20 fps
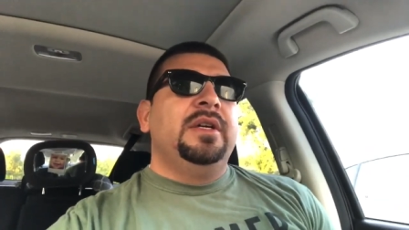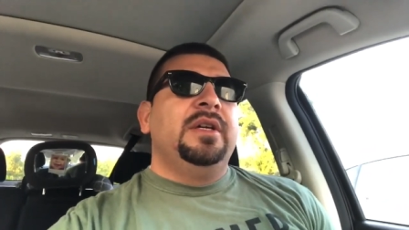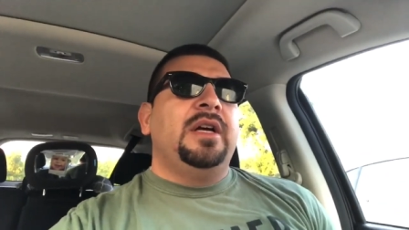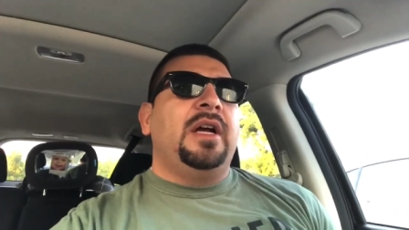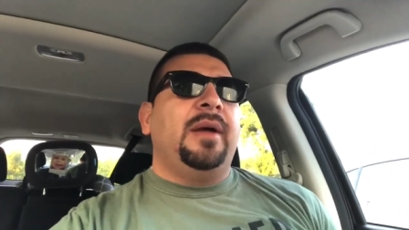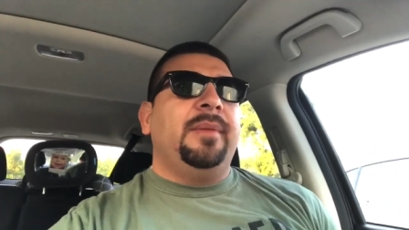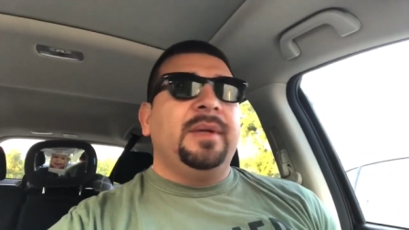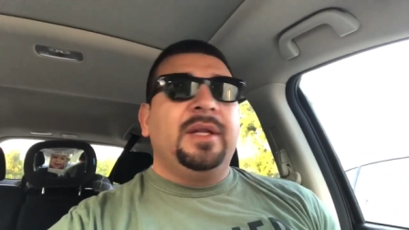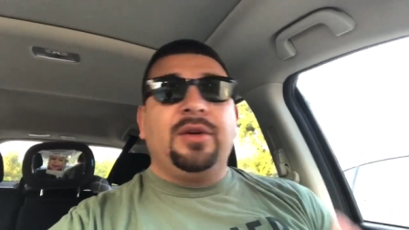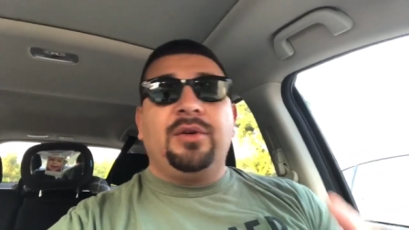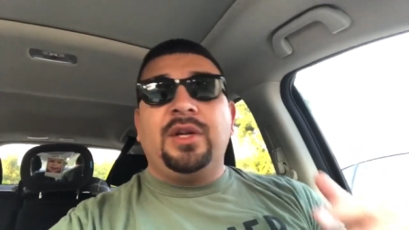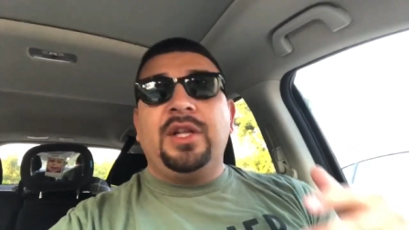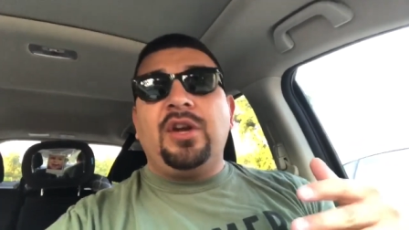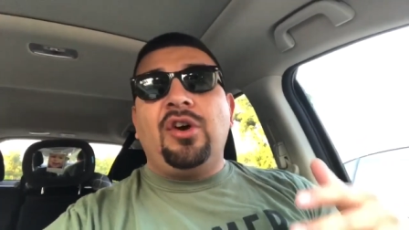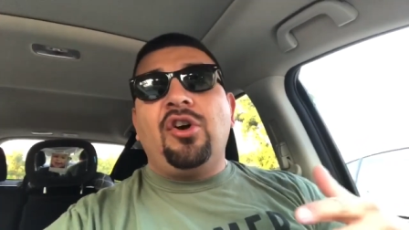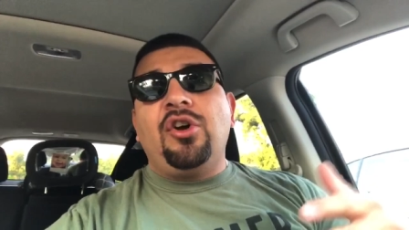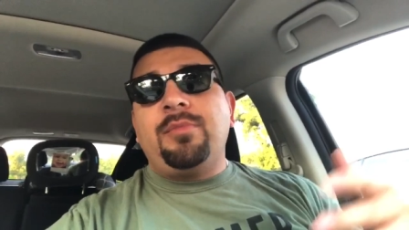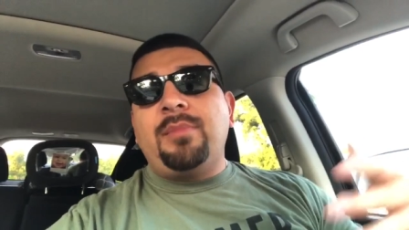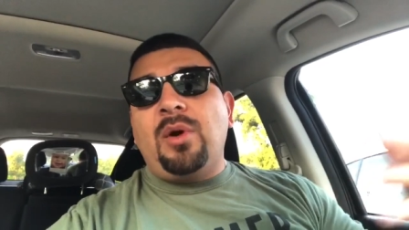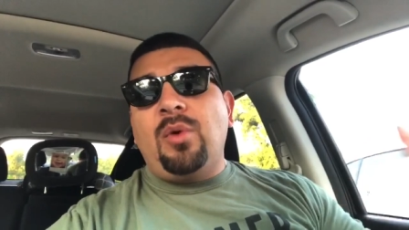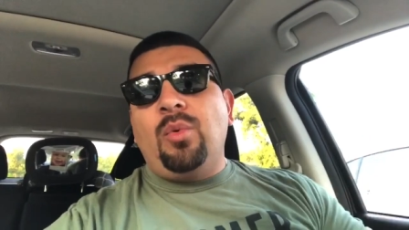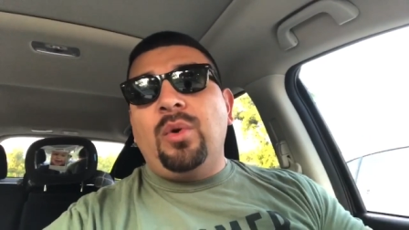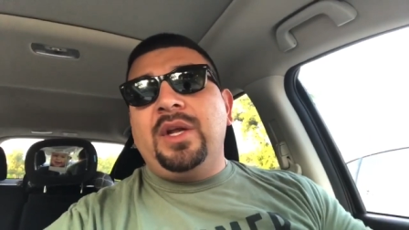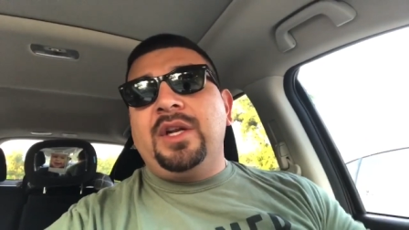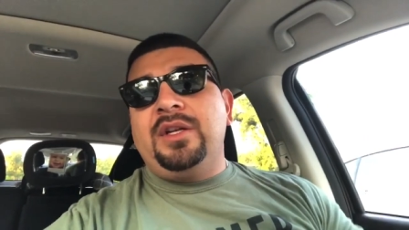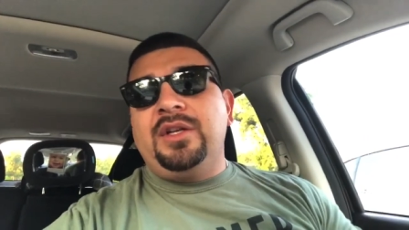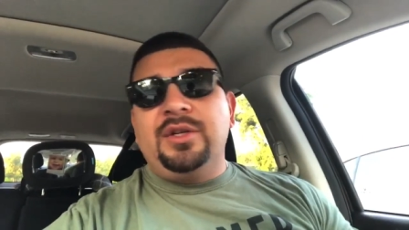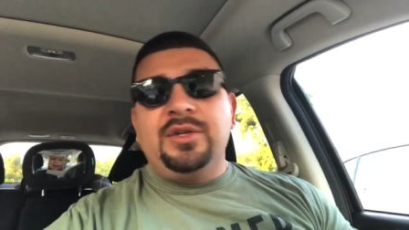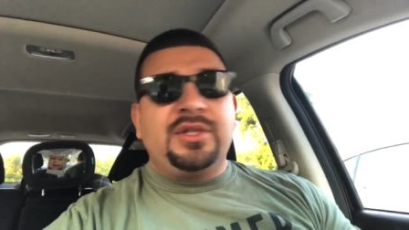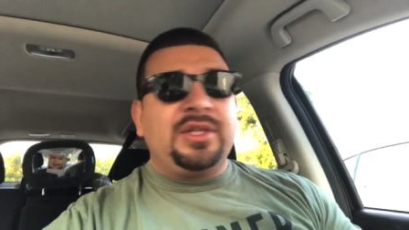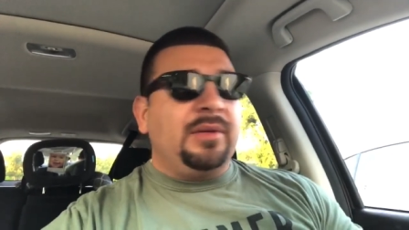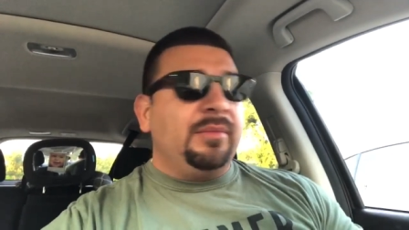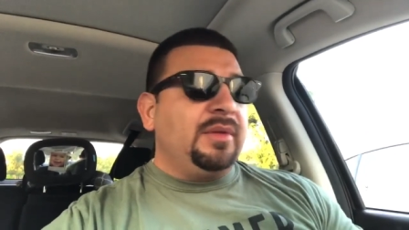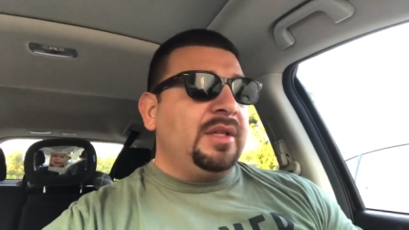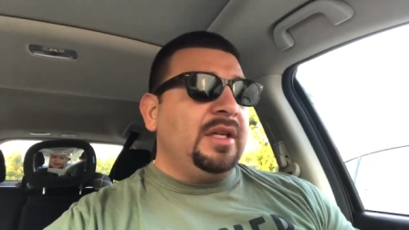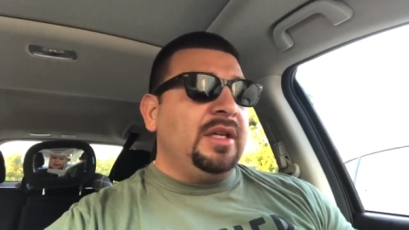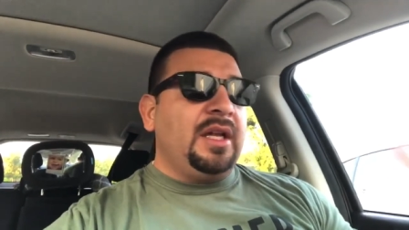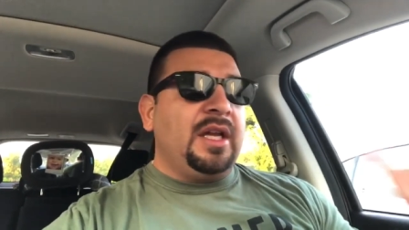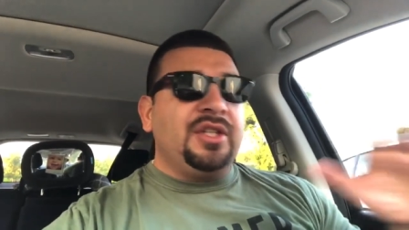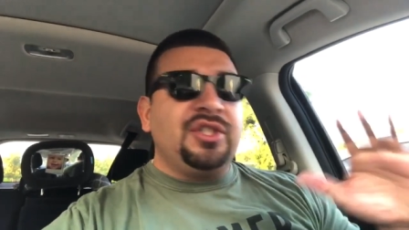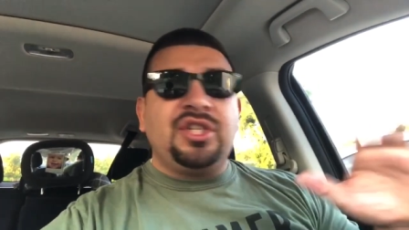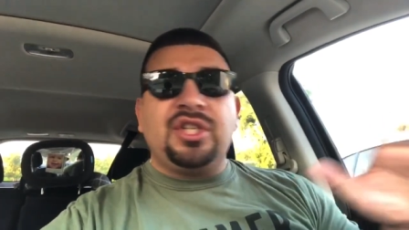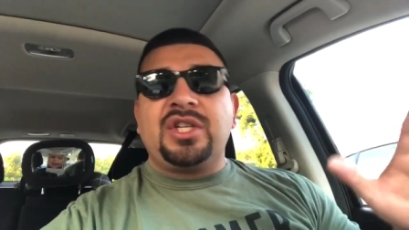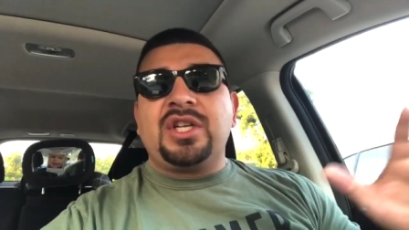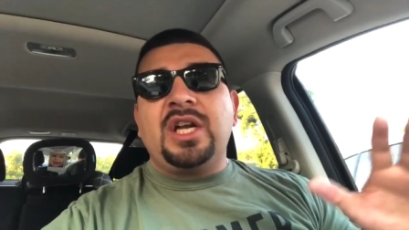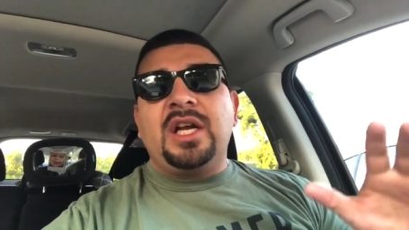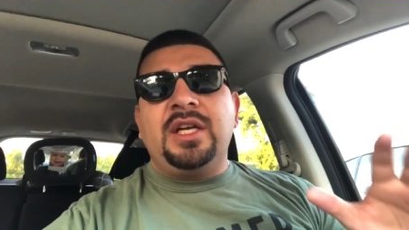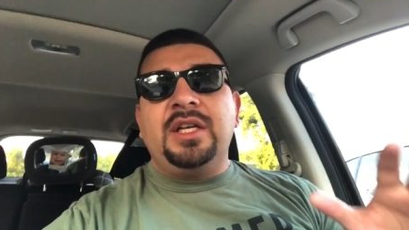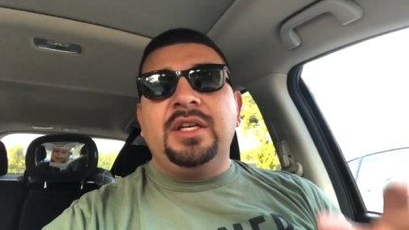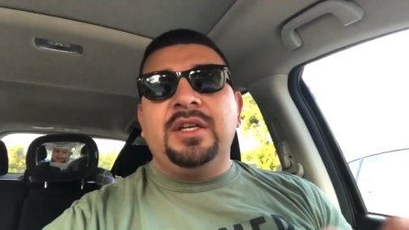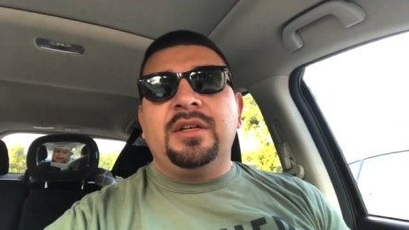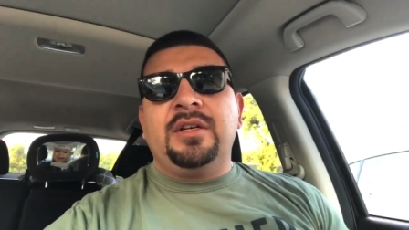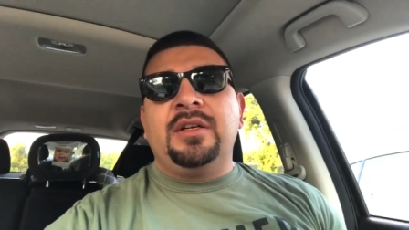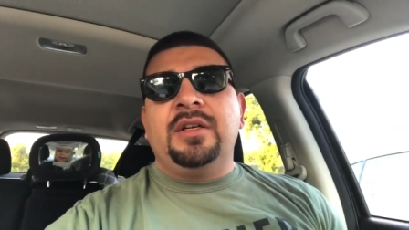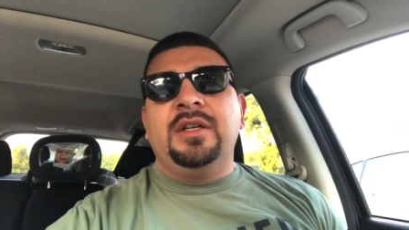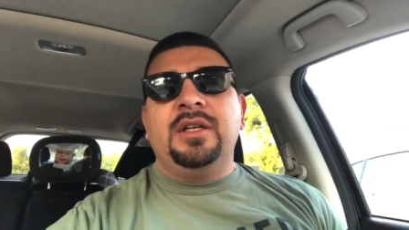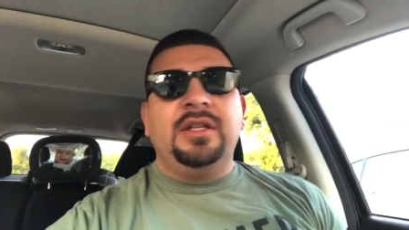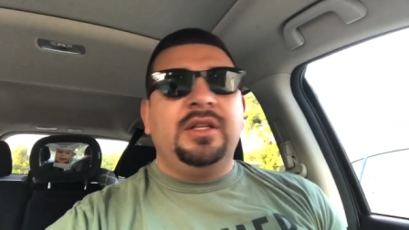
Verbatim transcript: I'm literally on my way to do something. I just got here.